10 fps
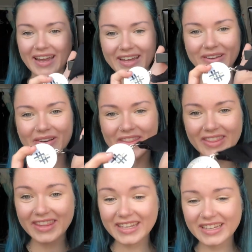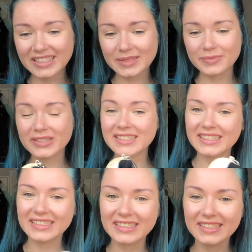and I got this
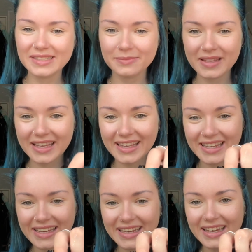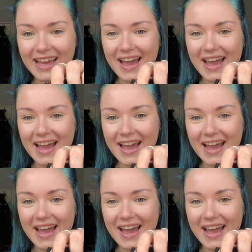presented to me